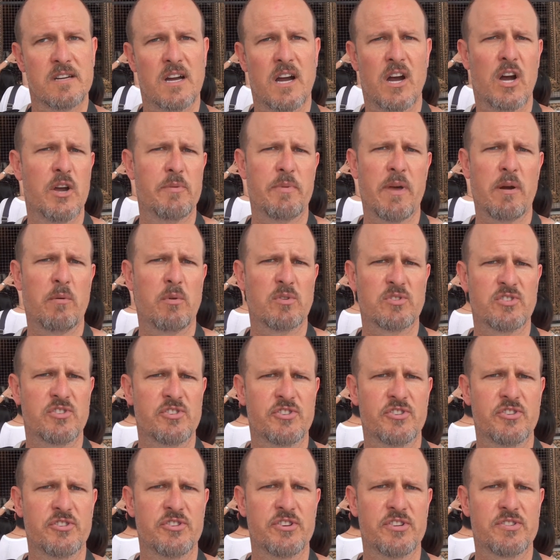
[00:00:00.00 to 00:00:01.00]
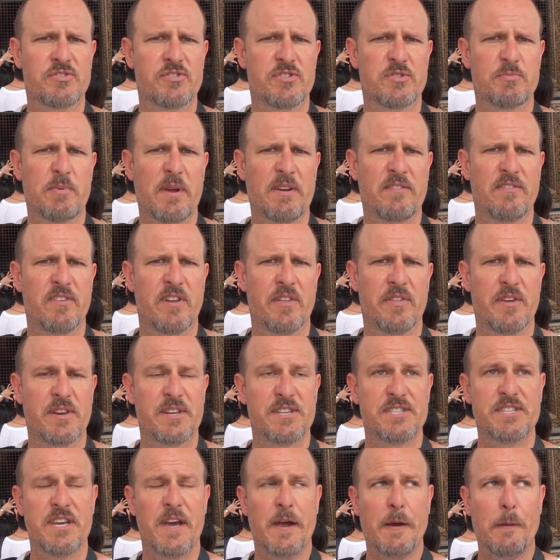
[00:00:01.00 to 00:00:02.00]
I hope that wasn't too disrespectful a thing
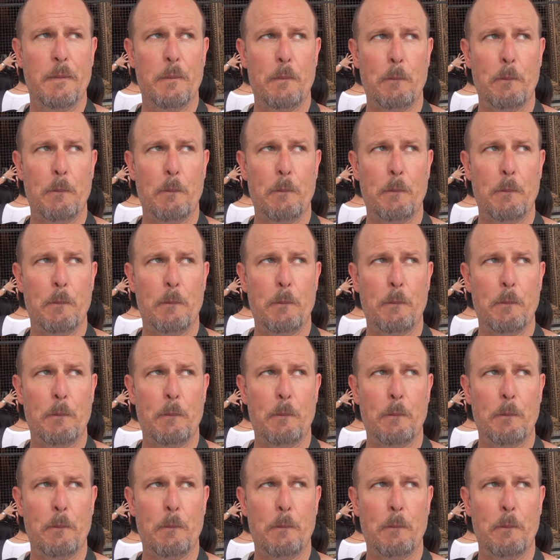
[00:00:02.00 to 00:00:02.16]
to say.